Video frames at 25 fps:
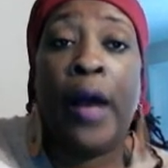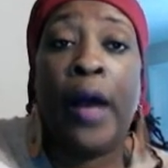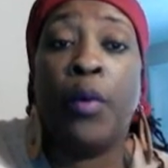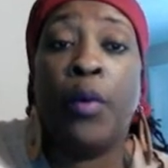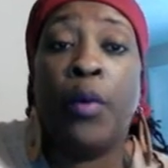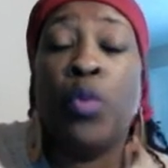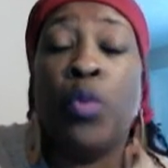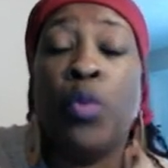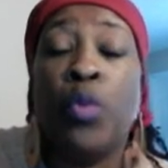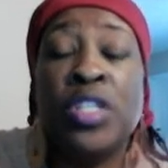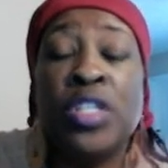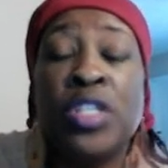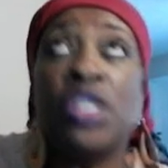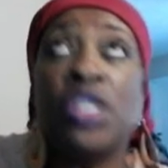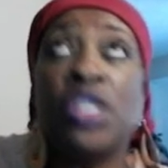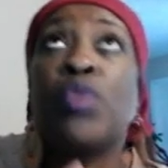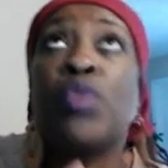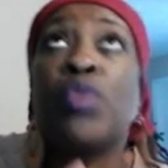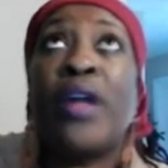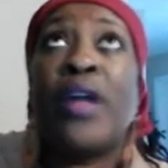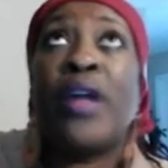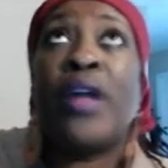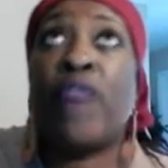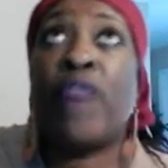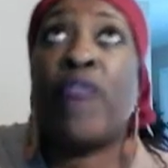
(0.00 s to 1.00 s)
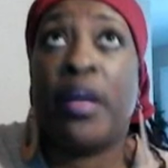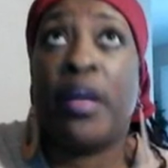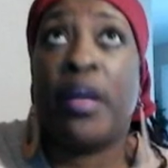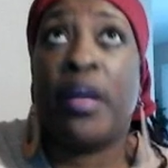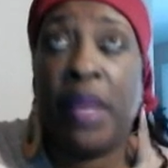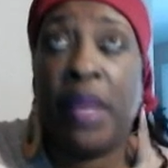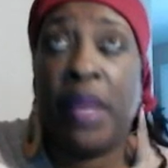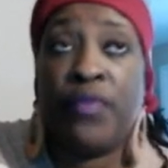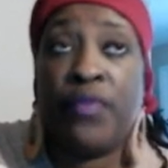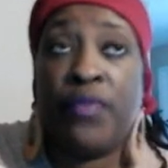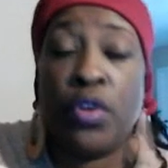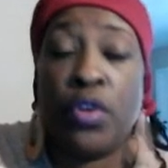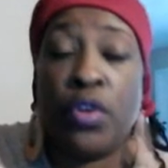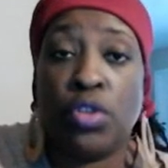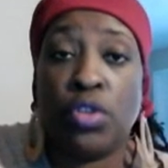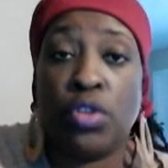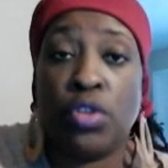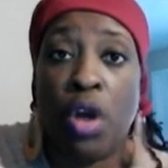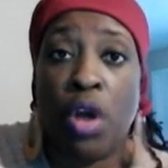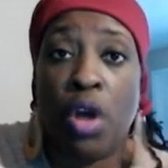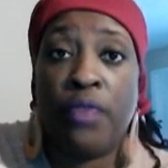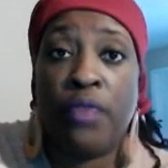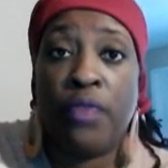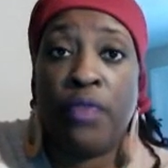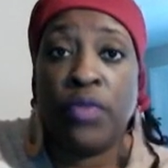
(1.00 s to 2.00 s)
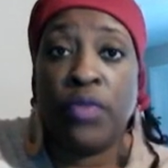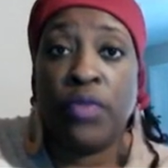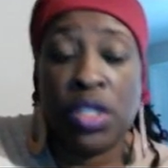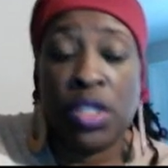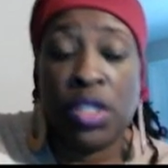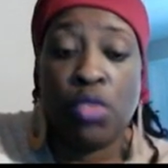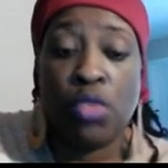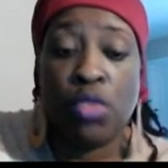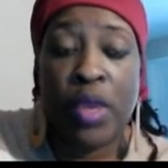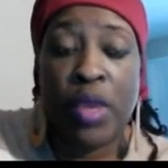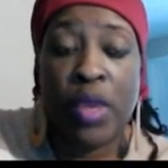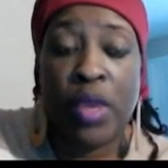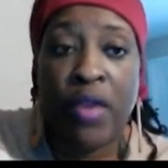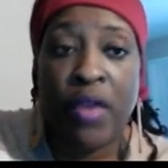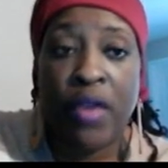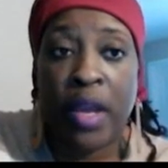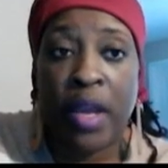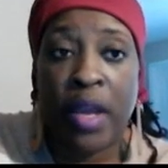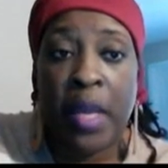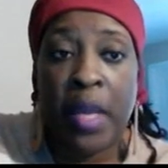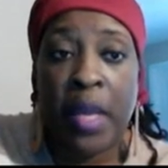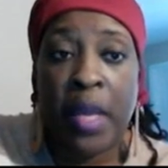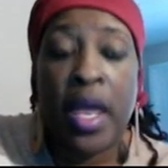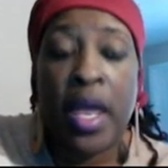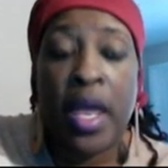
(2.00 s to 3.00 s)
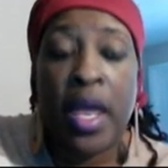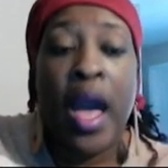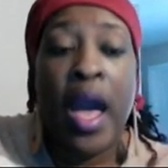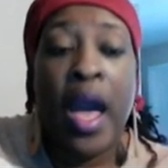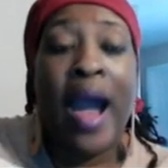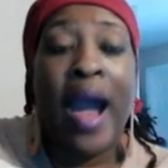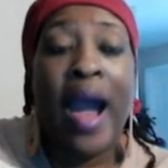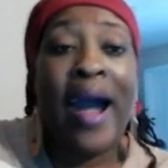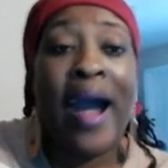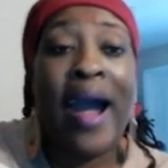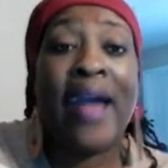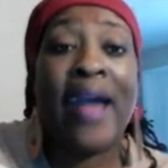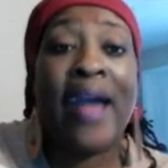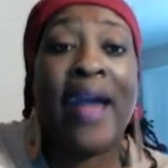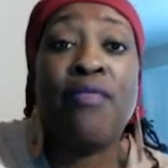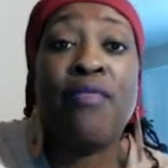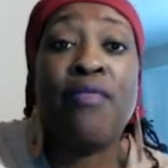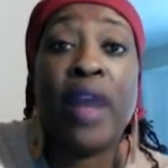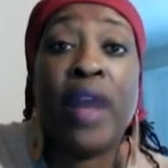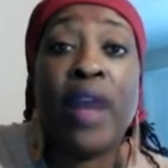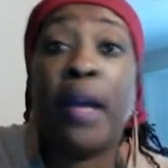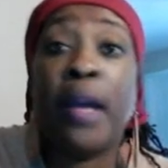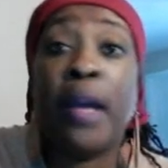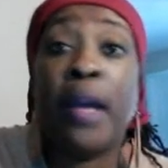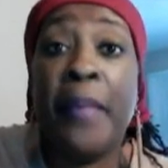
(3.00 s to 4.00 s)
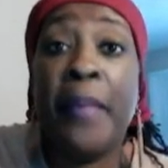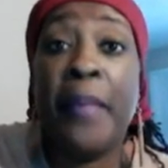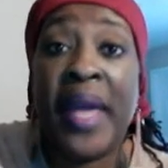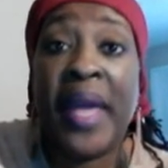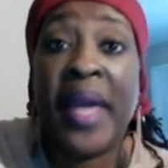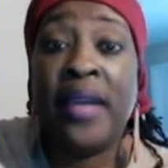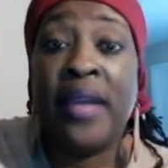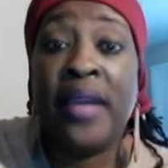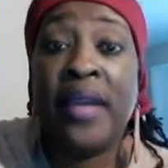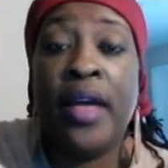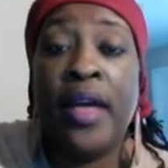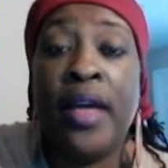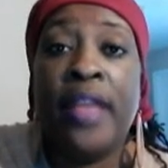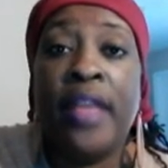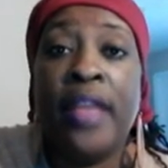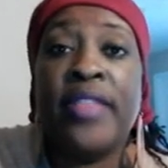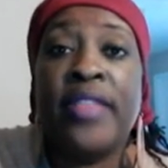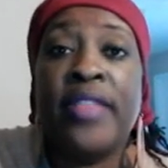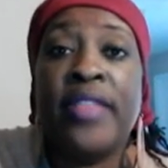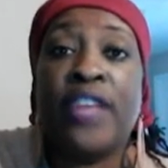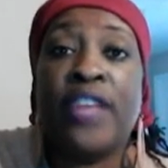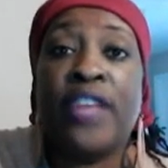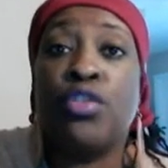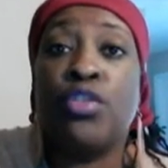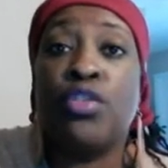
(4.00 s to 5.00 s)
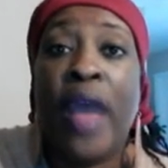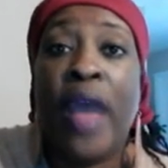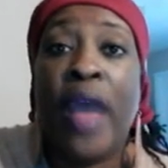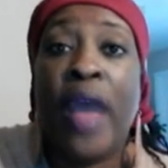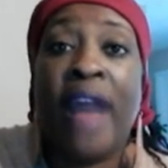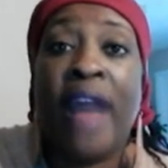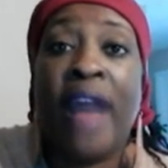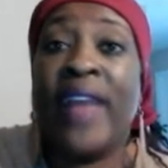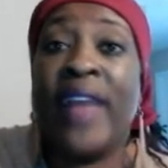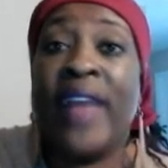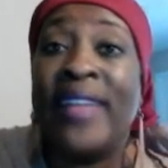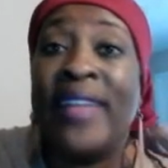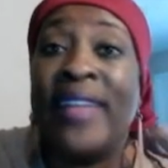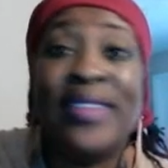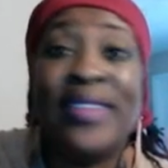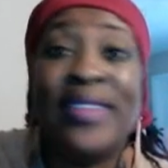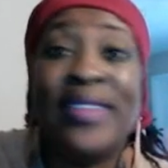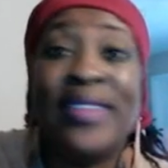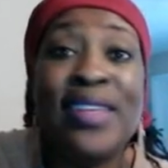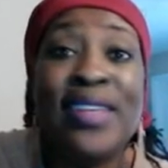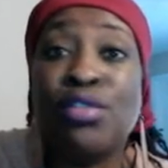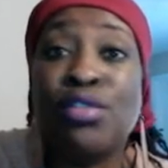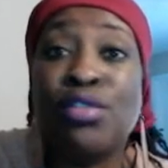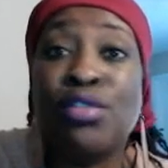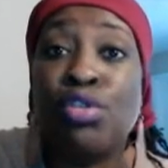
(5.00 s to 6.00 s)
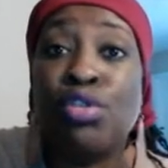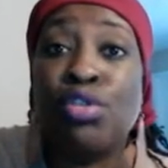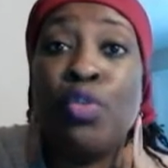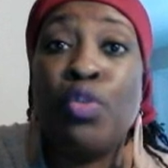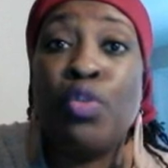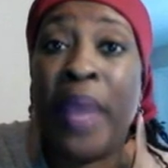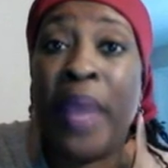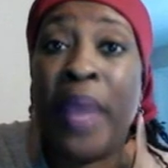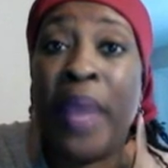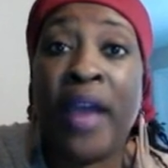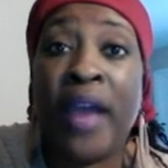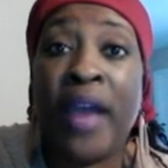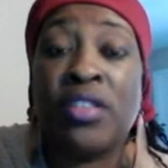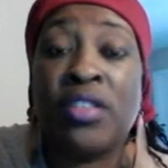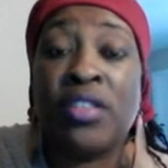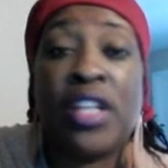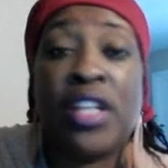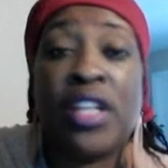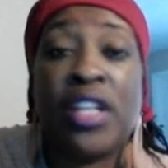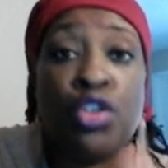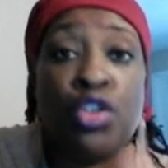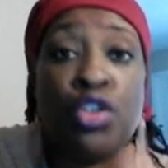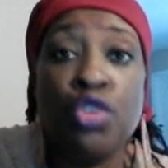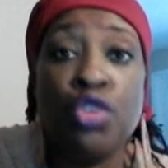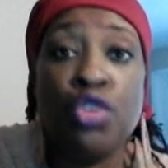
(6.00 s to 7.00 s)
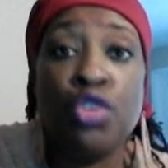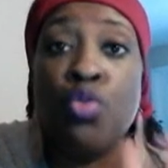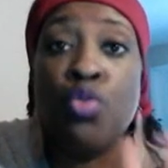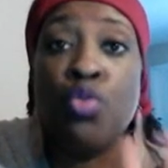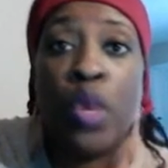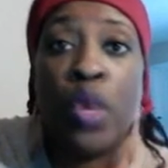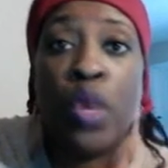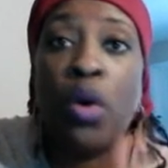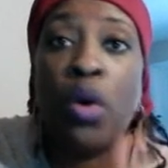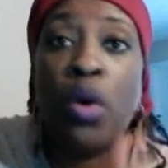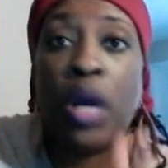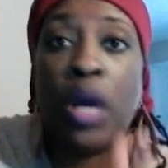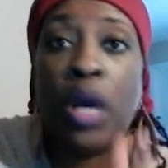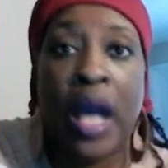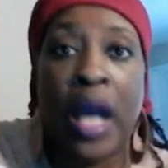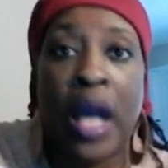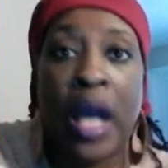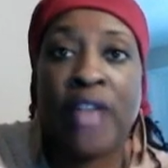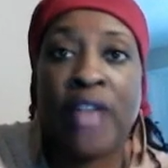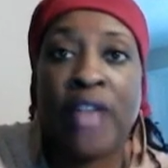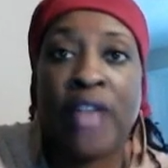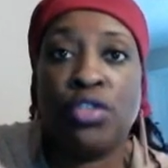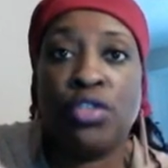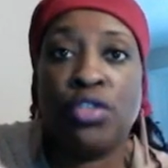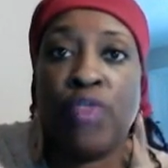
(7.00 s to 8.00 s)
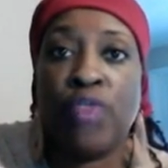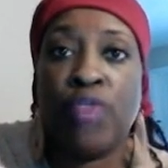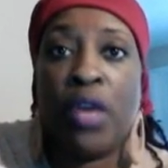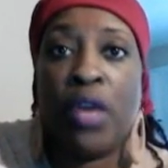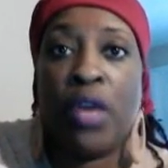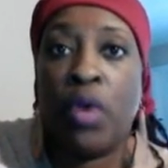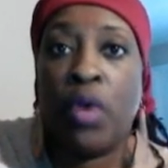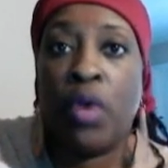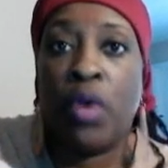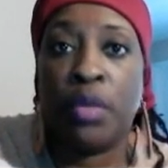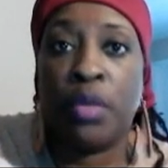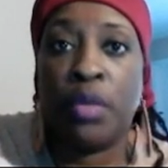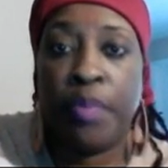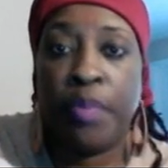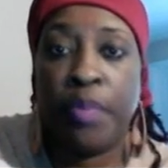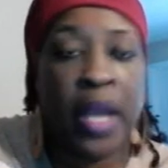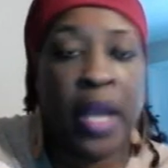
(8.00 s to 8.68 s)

this is what I recommend. First off, this is what I recommend. I recommend that you have at least 2 pairs that you will concentrate on